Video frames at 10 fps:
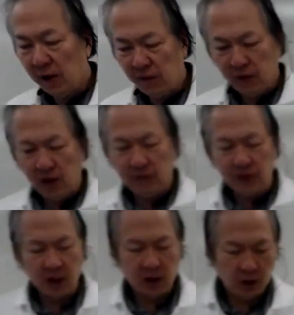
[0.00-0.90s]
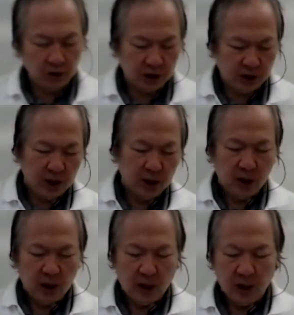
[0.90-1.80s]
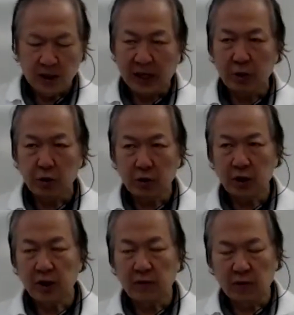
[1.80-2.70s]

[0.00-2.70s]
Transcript: if you have the course schedules